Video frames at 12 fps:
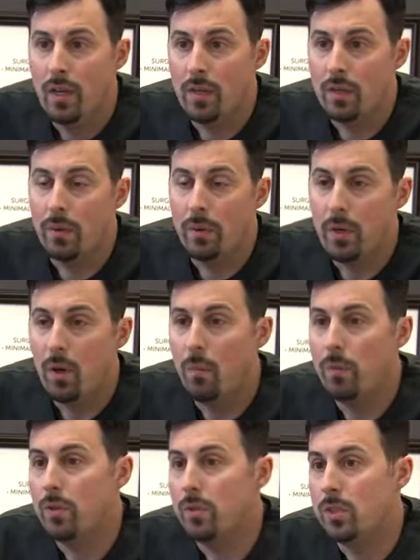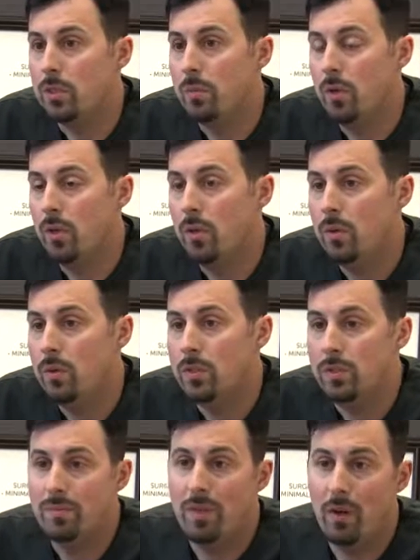going home with only small holes
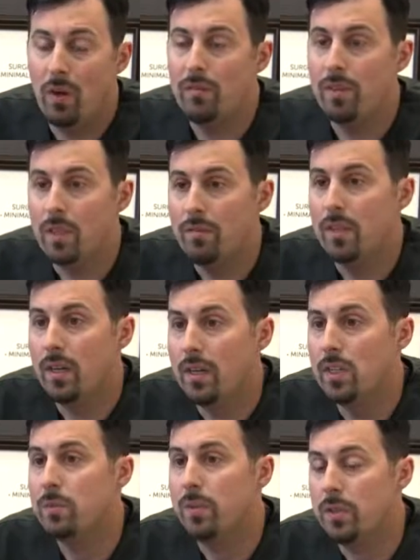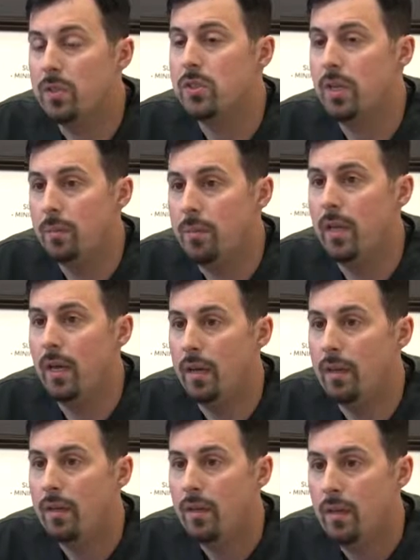and often leaving the hospital the same day.
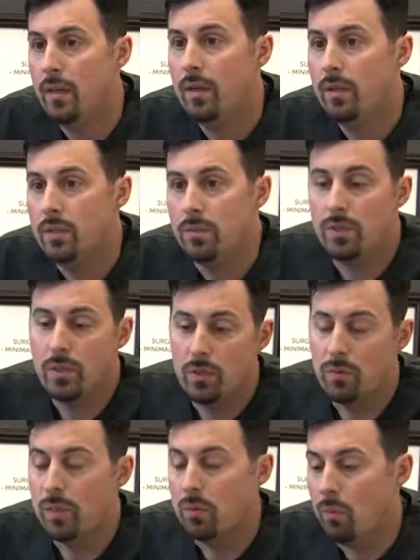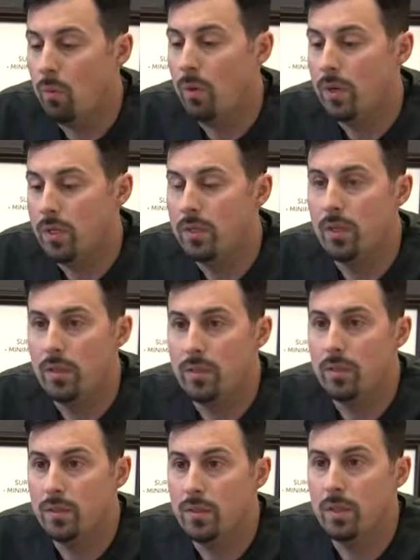So it's really rewarding to
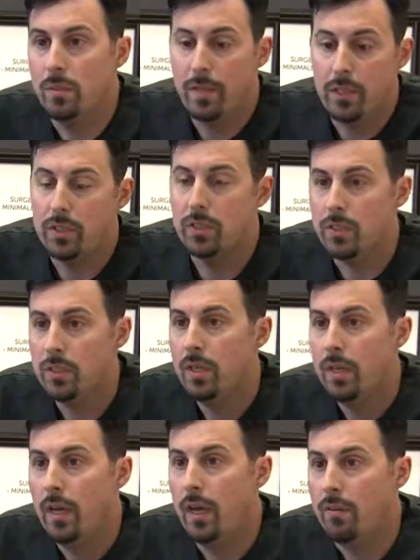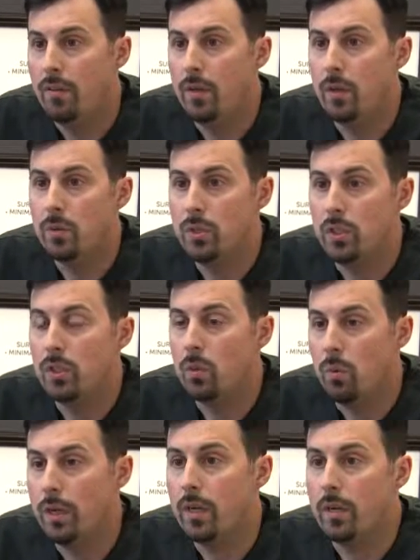see the patients have such a
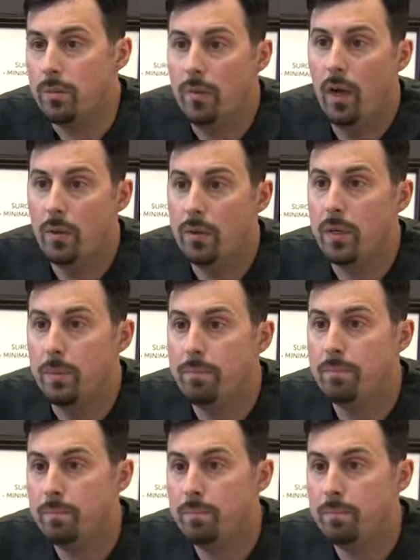quick outcome.